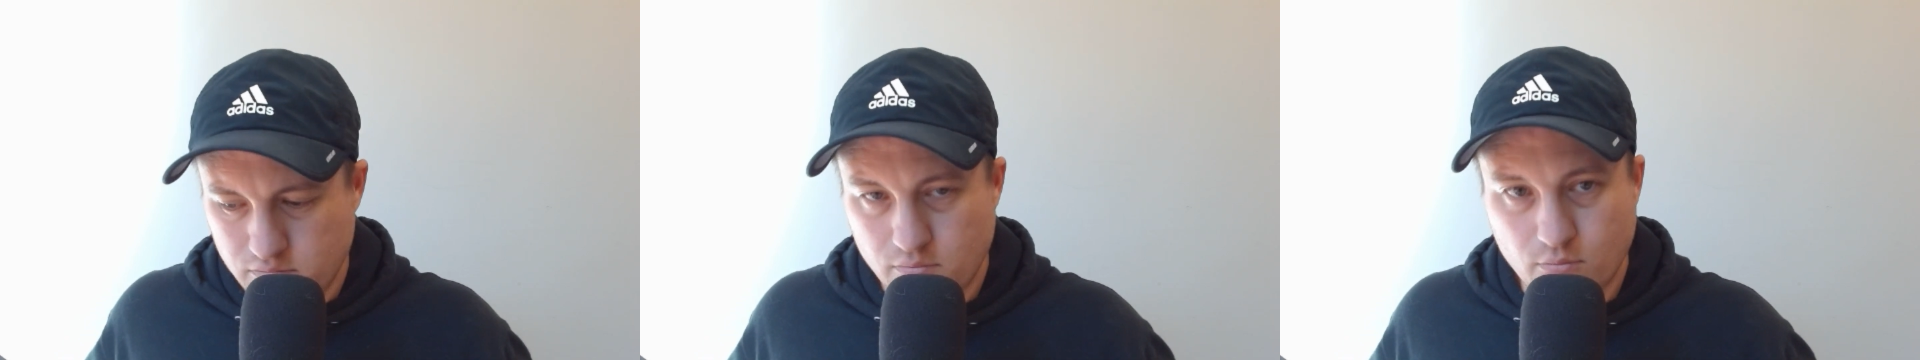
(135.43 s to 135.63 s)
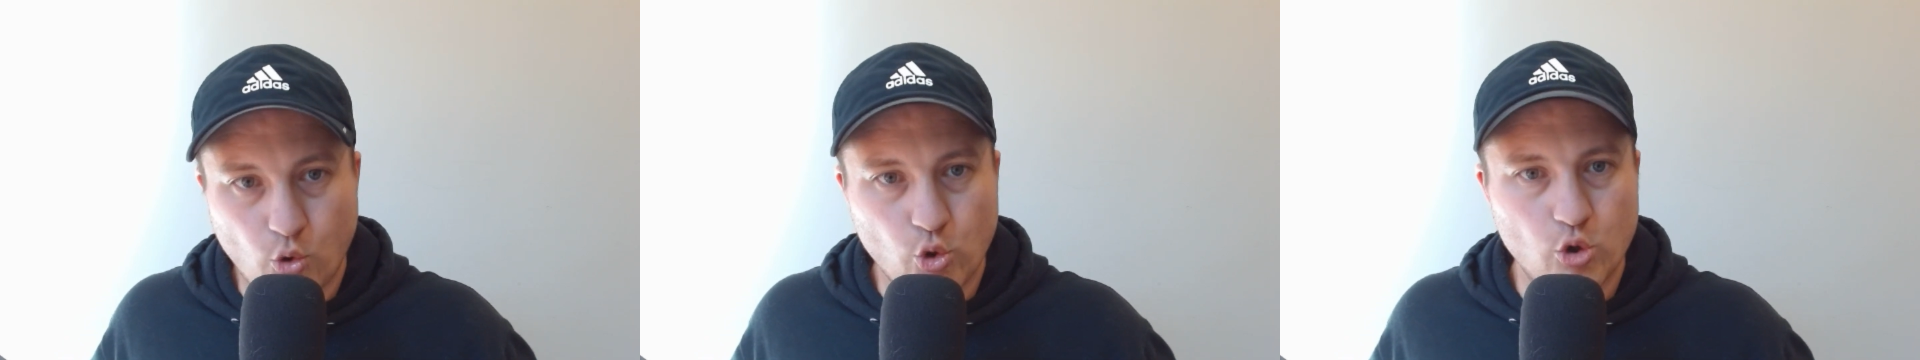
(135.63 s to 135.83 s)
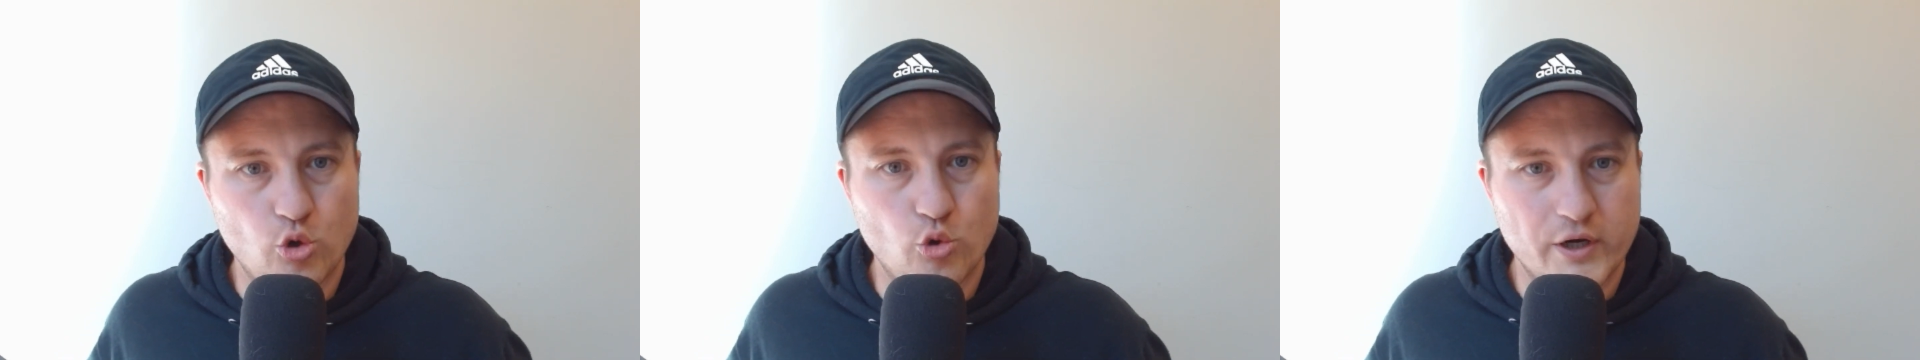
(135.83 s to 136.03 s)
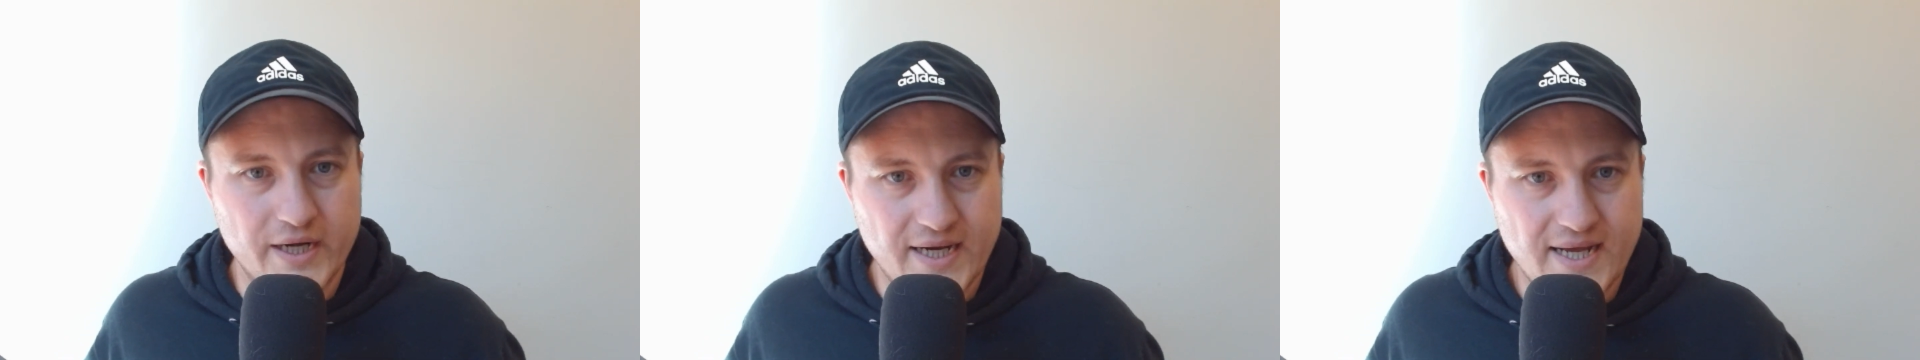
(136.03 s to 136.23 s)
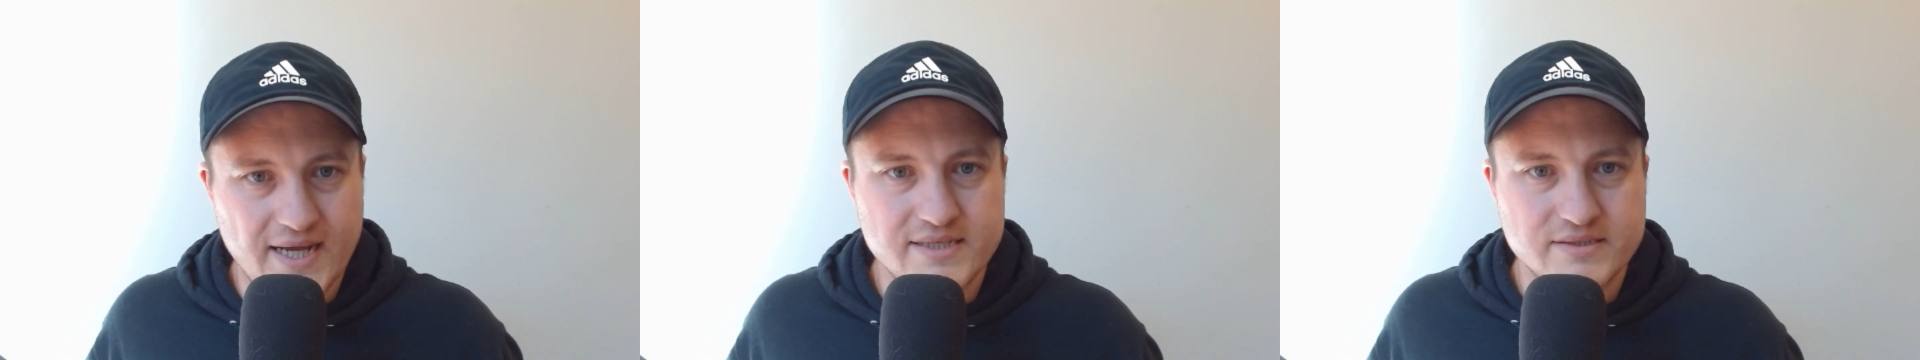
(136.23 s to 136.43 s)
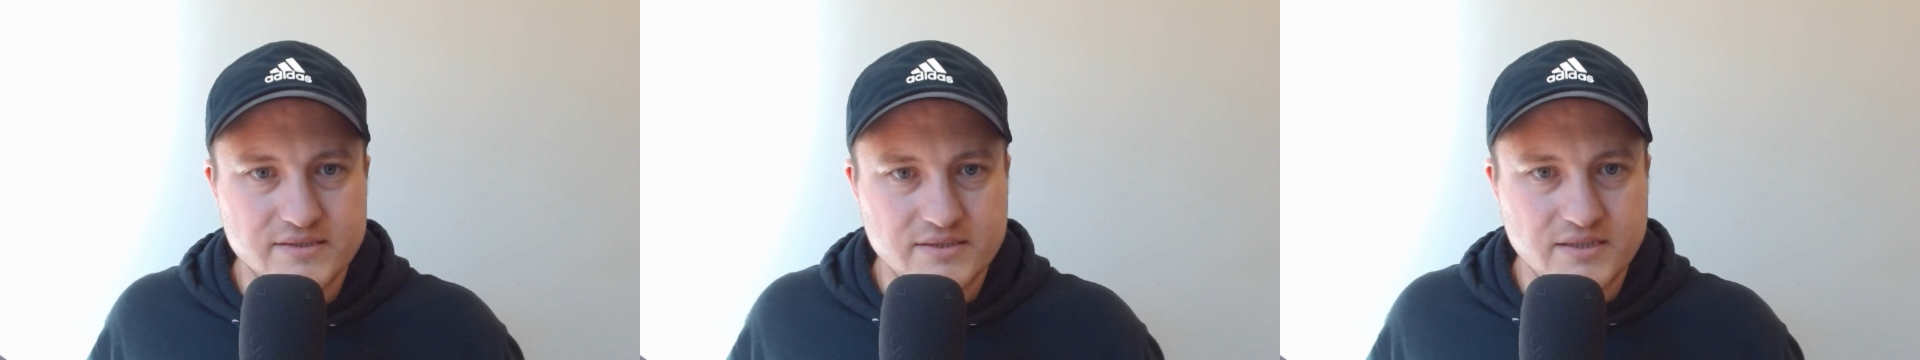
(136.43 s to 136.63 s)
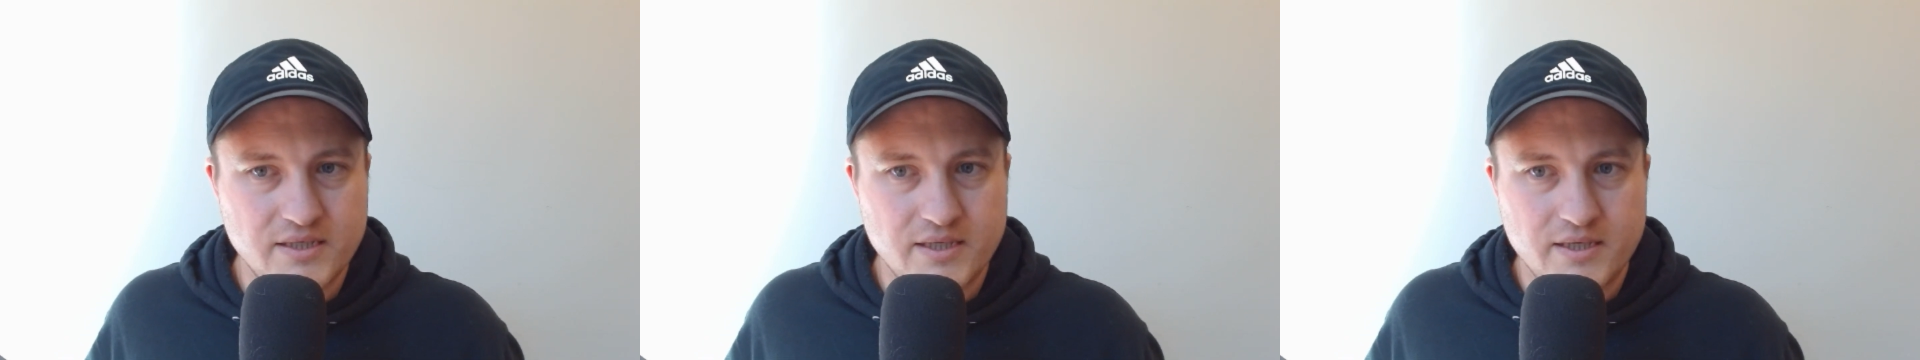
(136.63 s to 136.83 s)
more organized